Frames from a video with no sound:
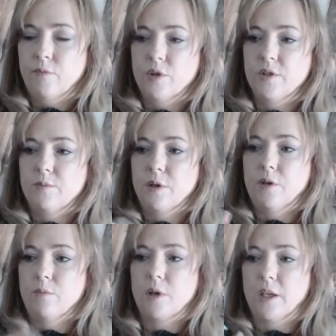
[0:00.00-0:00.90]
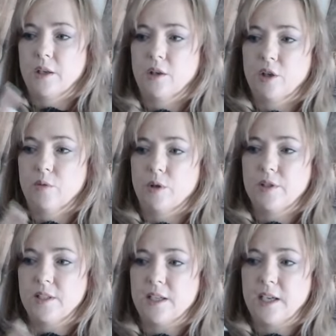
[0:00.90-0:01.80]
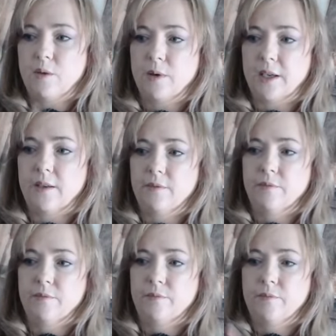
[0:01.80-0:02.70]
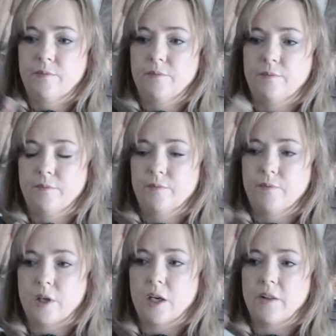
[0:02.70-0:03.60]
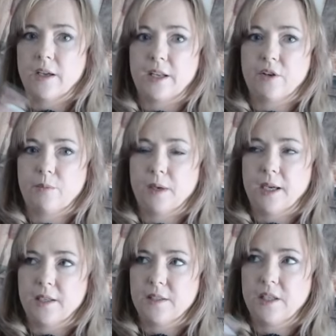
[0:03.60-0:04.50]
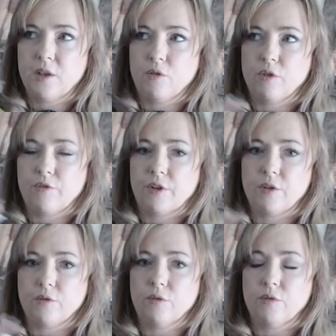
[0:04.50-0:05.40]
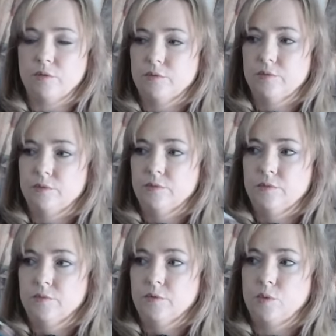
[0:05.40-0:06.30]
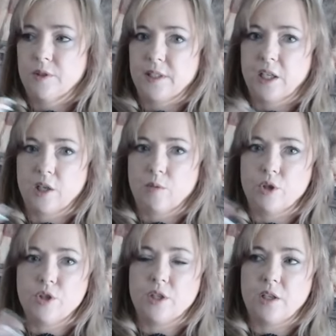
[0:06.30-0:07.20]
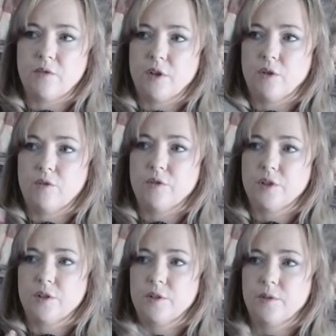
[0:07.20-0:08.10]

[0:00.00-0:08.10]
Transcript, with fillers: Was Mica coerced in any way? either at her passing or the phone call? Was there coercion involved?